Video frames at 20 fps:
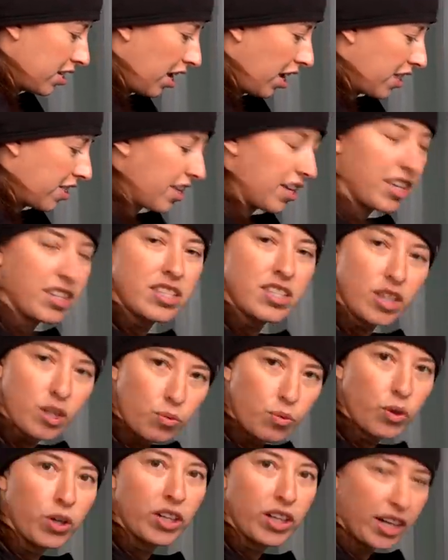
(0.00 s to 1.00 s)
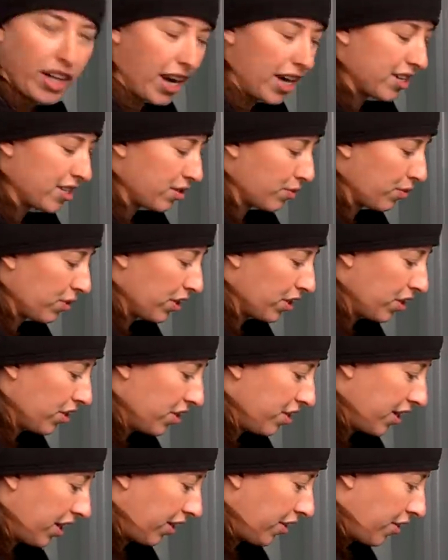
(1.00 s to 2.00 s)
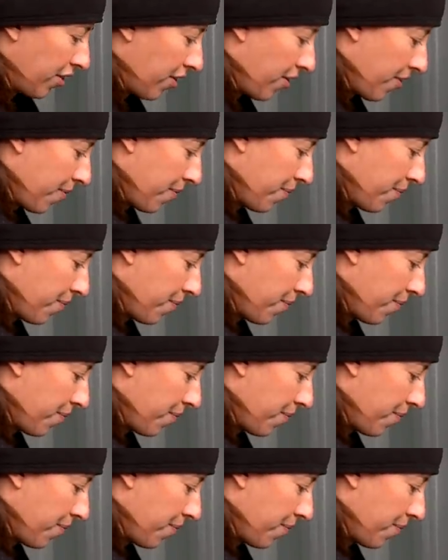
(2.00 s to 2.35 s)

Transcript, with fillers: I think it's gonna work and add as a really good thickener.